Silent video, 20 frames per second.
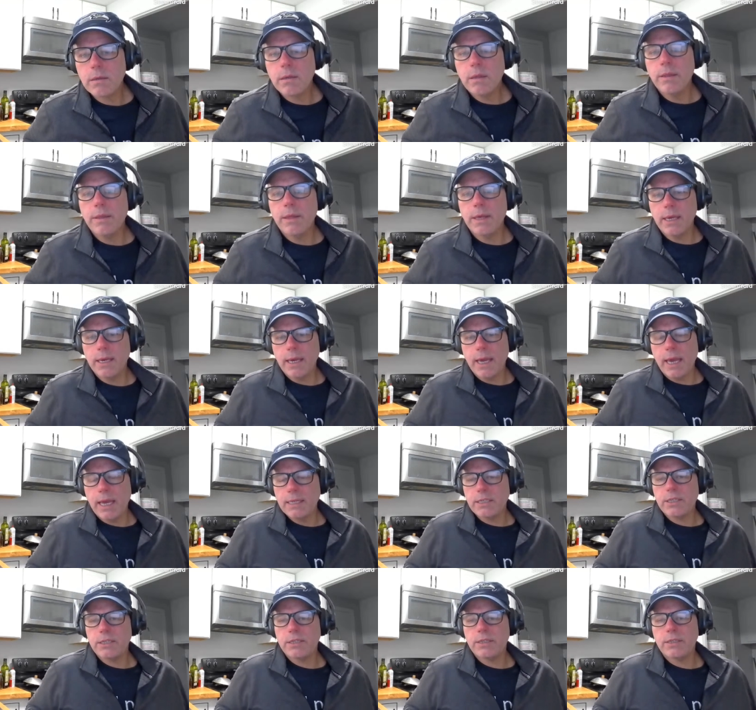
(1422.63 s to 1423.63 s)
the
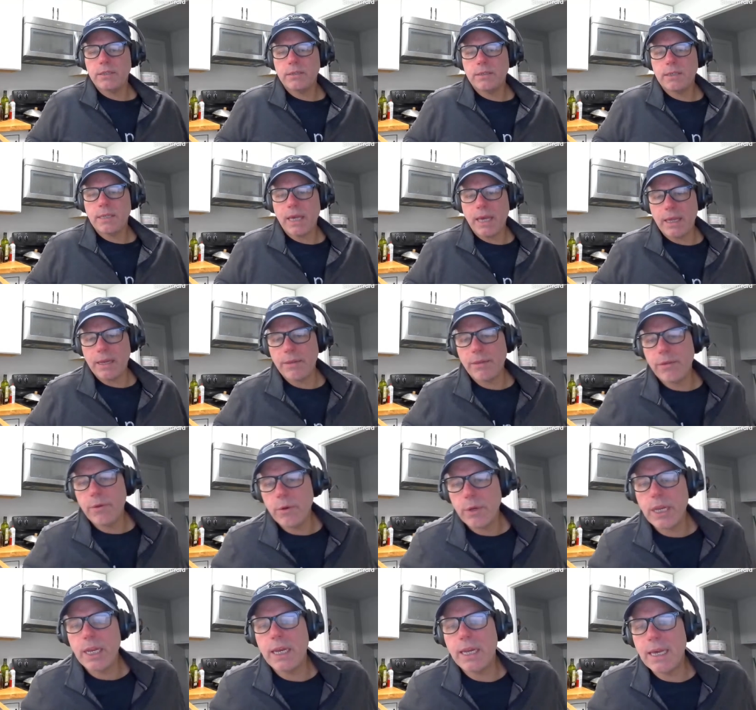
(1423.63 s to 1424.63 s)

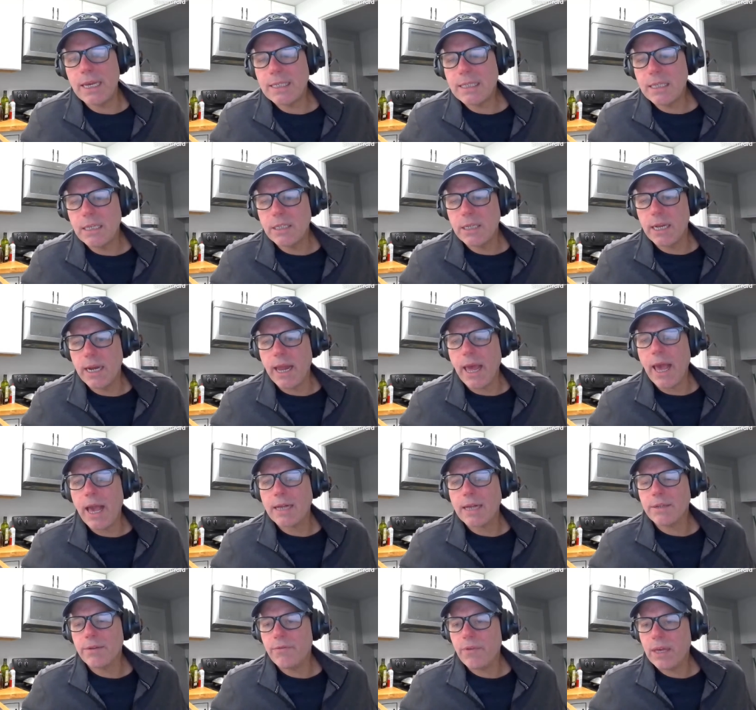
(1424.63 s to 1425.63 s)
H1013S is an
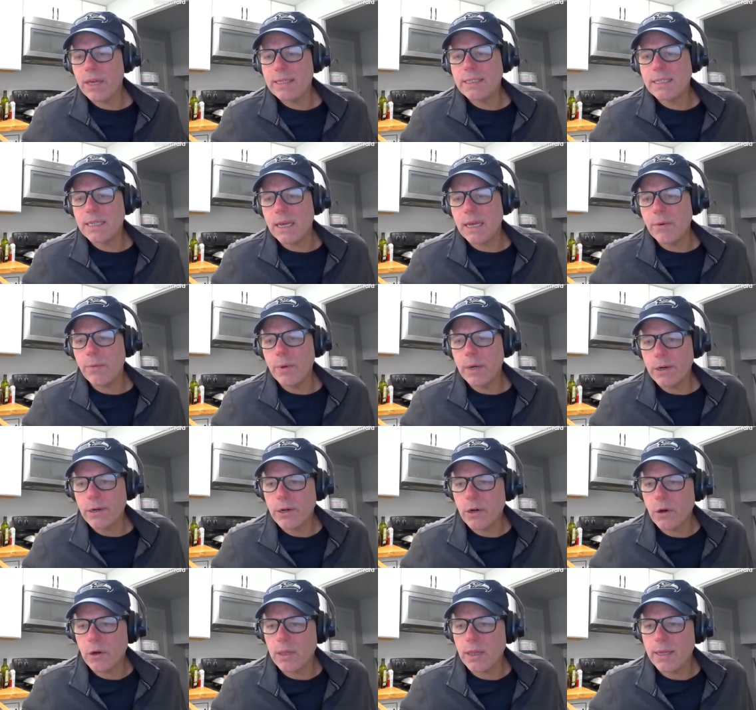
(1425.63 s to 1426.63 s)
active headset. We are
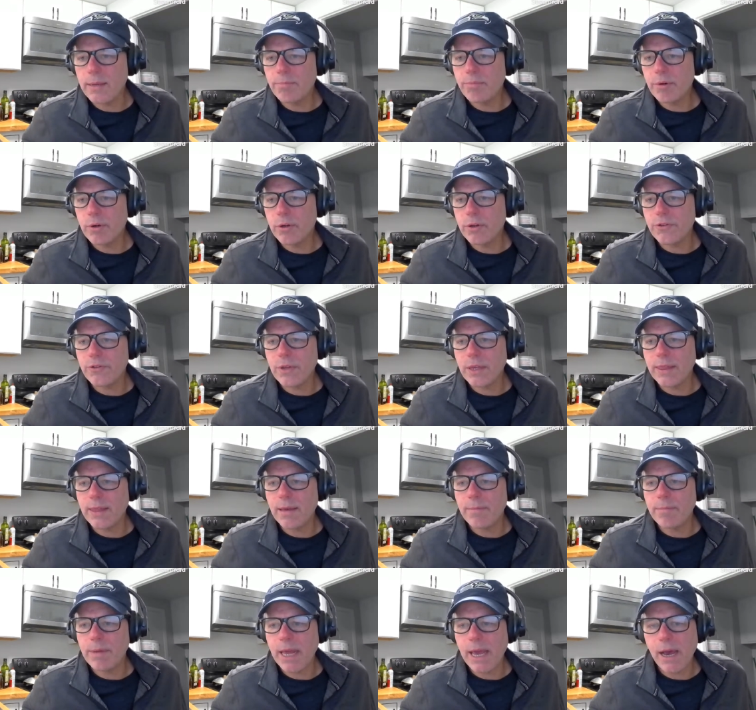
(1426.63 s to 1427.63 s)
currently producing
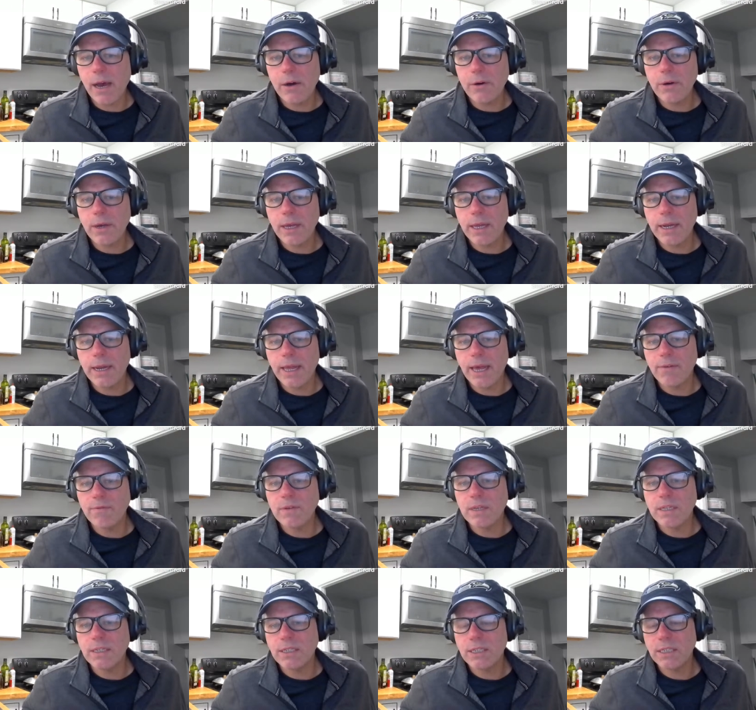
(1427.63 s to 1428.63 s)
them now and have
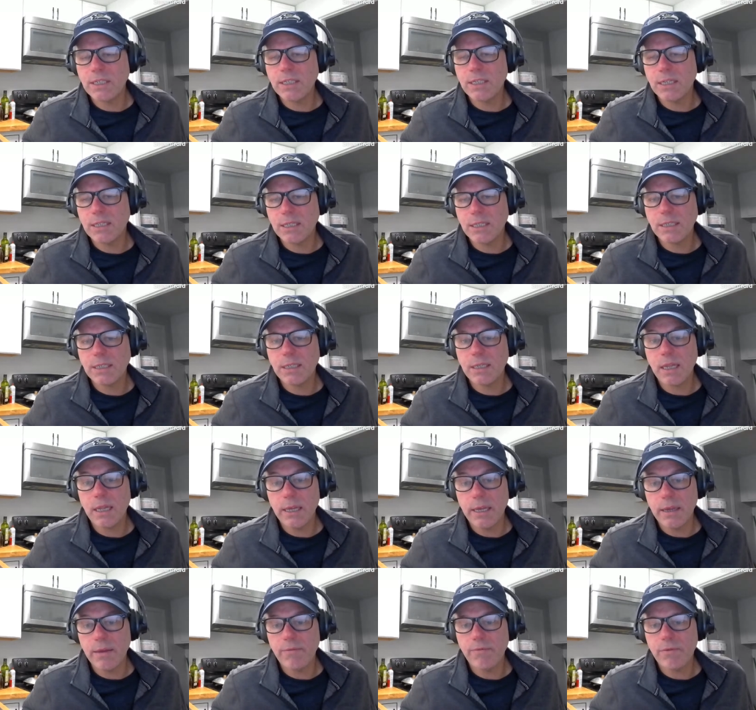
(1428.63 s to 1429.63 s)

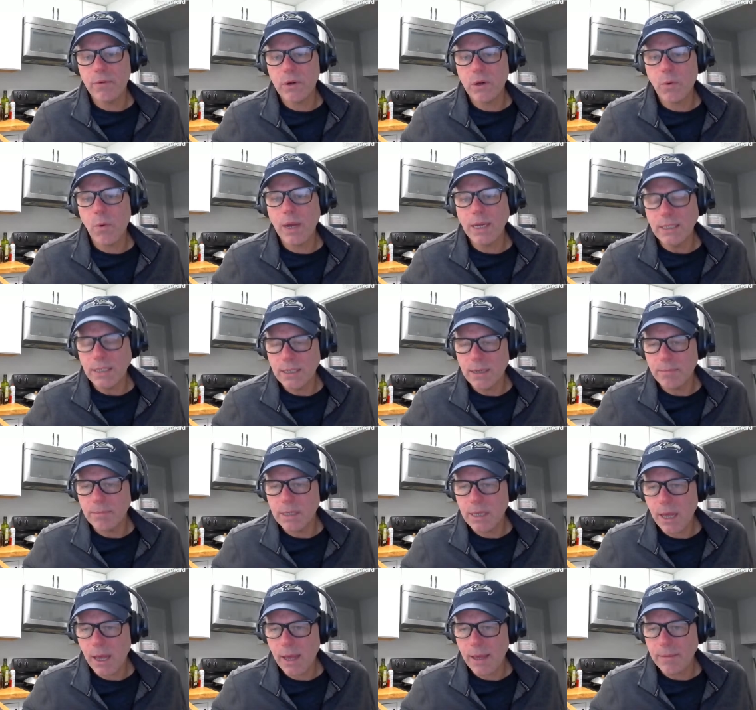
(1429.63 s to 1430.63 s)
consistently for quite some
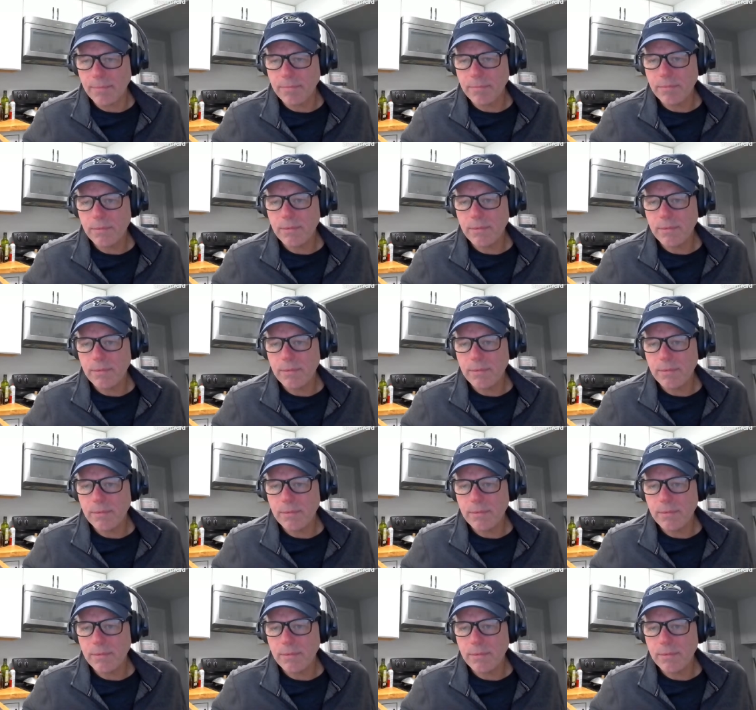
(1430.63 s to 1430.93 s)
time.